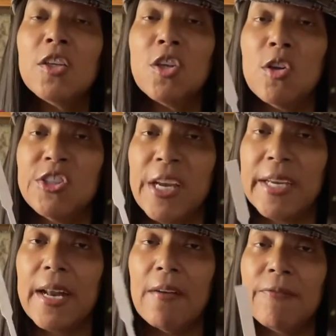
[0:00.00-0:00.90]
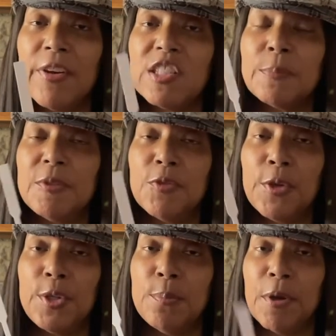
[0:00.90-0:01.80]
Go check it out first before
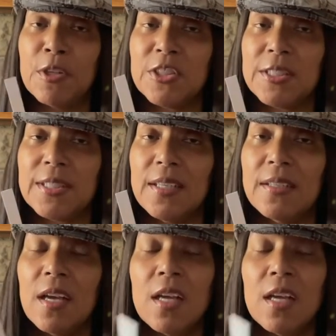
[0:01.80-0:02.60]
you purchase it.